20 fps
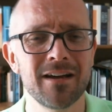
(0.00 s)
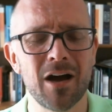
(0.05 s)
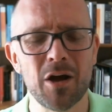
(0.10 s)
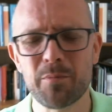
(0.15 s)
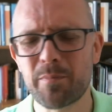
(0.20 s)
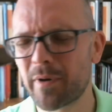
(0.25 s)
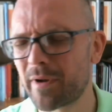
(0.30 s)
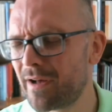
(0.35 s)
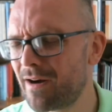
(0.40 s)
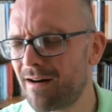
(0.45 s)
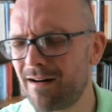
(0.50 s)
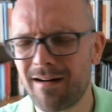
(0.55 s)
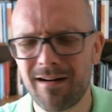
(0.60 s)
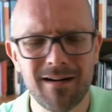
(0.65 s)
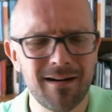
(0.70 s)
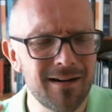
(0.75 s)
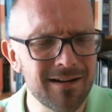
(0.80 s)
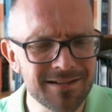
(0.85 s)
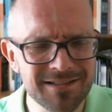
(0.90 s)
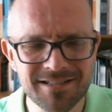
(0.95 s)
open our
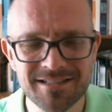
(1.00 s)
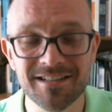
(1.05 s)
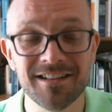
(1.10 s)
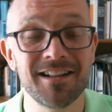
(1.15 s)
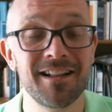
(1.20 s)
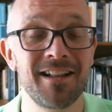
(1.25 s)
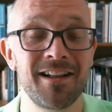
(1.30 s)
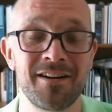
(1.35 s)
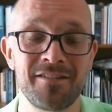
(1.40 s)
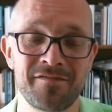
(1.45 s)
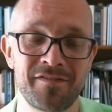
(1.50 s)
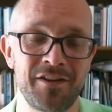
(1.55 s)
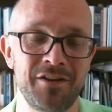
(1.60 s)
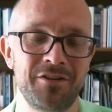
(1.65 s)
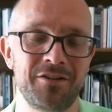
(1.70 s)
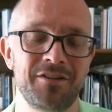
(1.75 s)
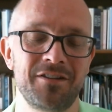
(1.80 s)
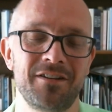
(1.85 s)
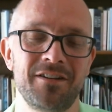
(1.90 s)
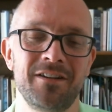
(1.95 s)
hearts to love
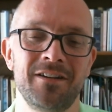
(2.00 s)
you,